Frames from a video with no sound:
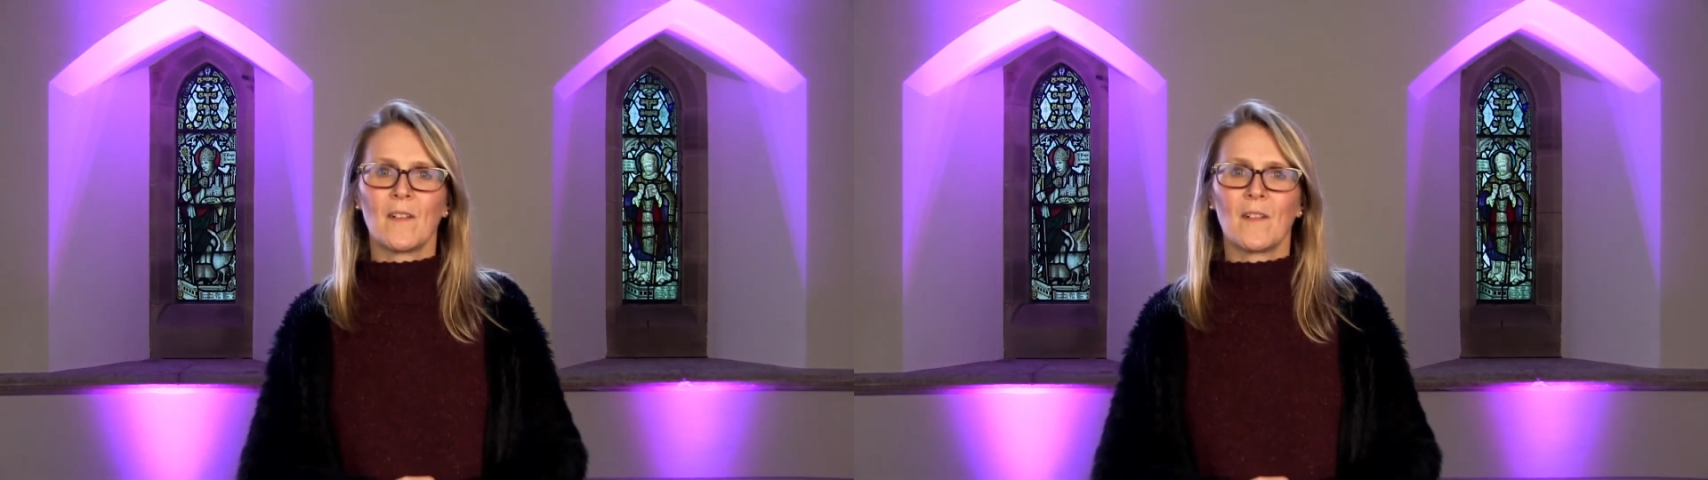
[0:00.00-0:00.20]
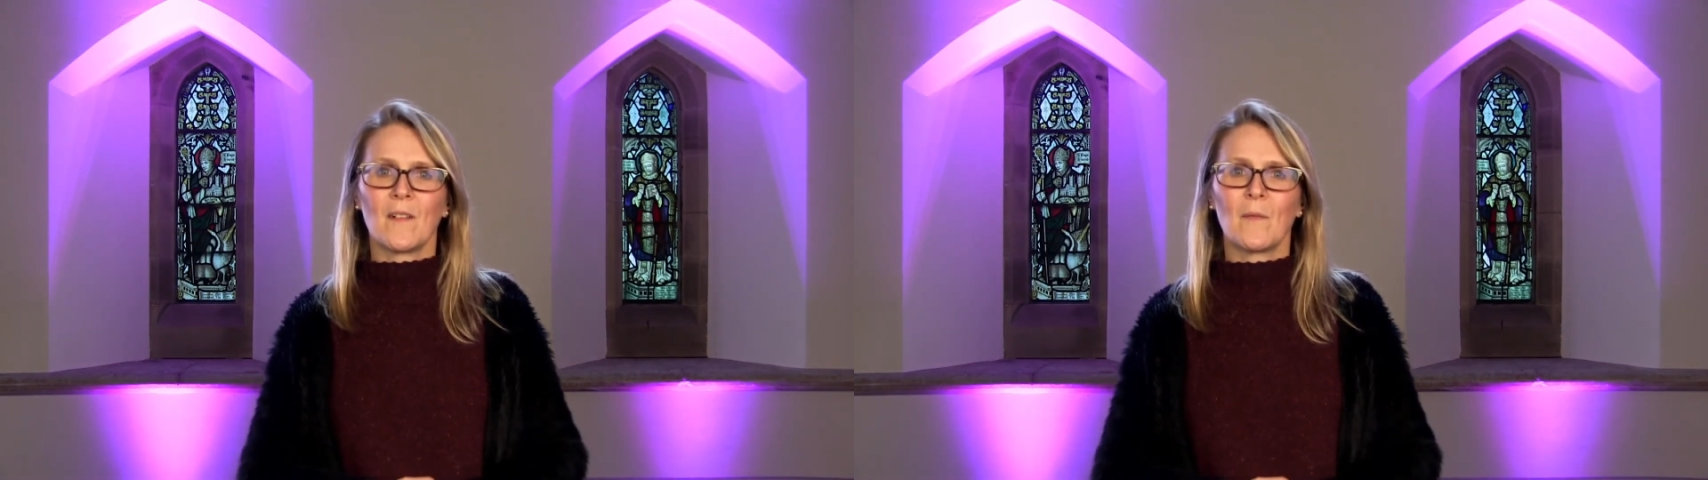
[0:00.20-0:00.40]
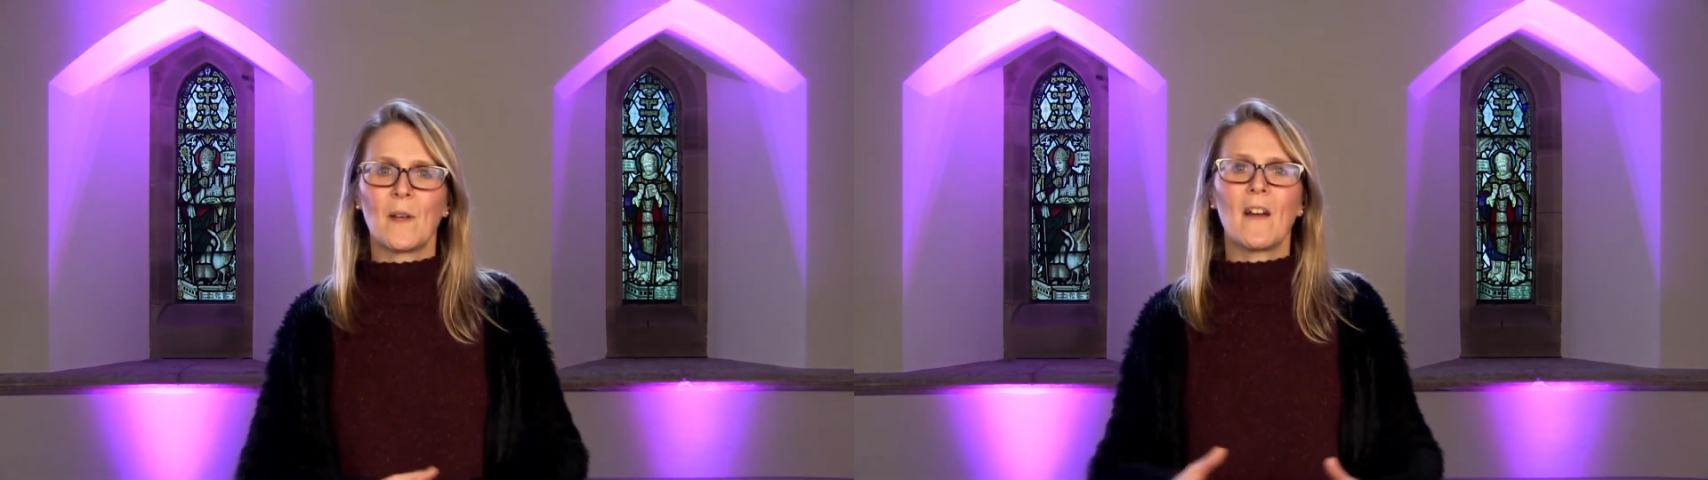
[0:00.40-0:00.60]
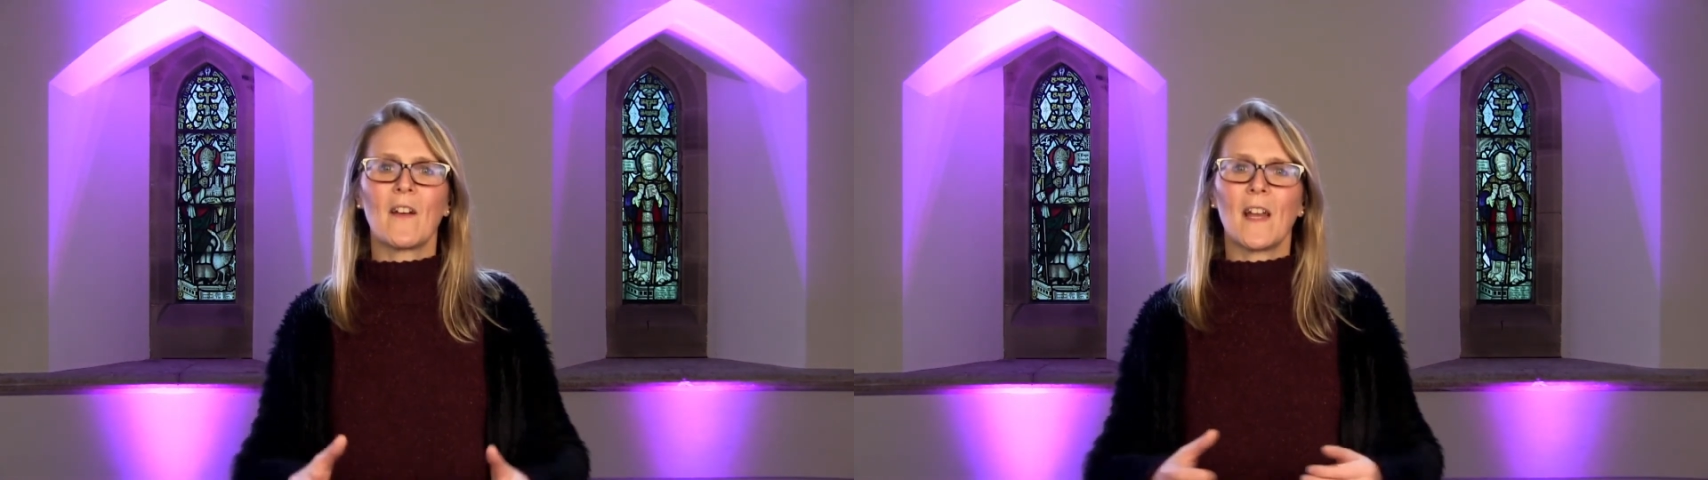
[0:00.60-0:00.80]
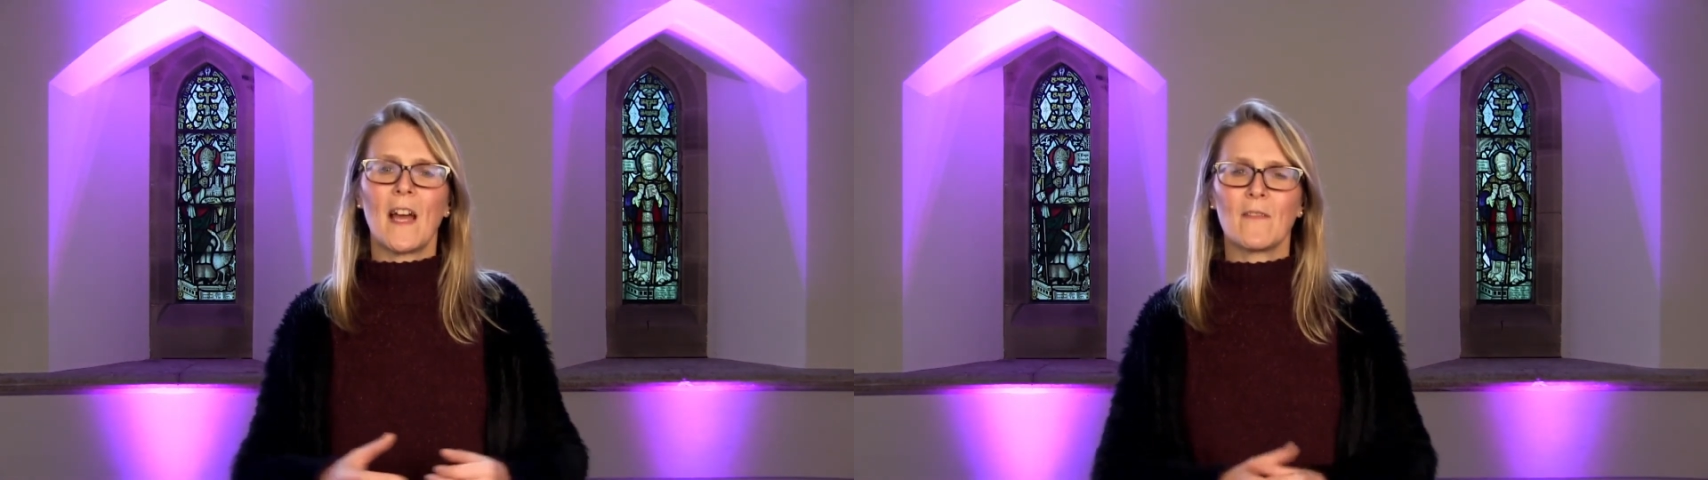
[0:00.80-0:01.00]
We're now going
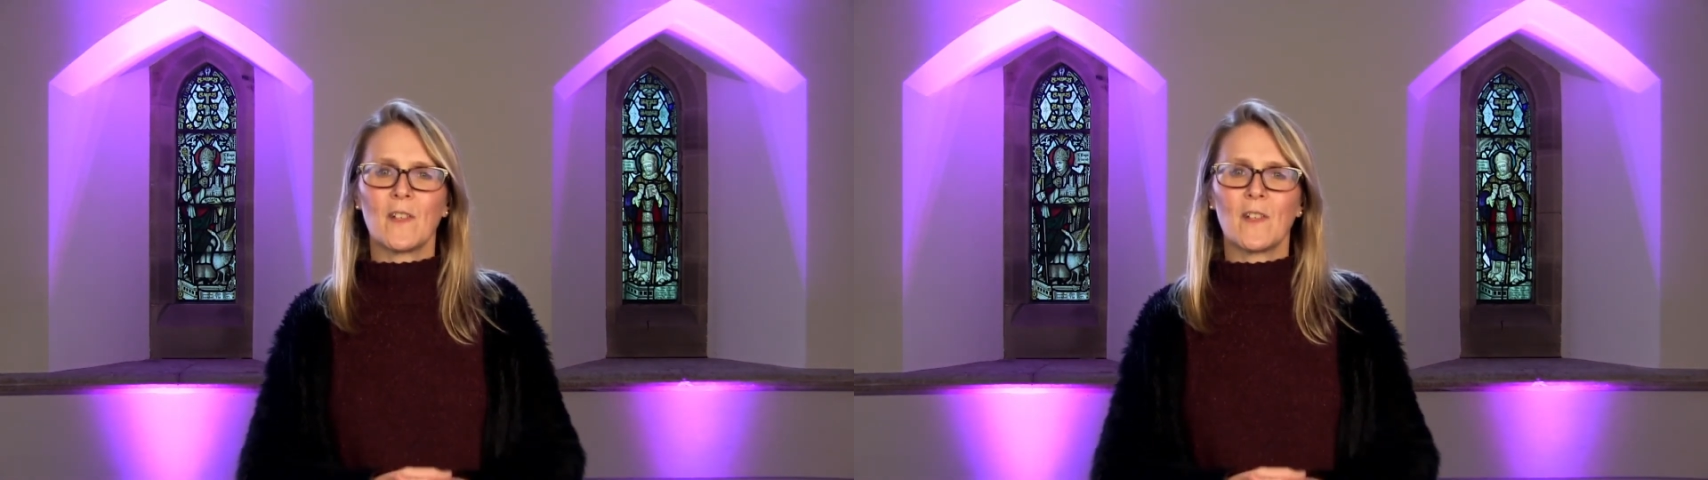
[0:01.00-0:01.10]
to have a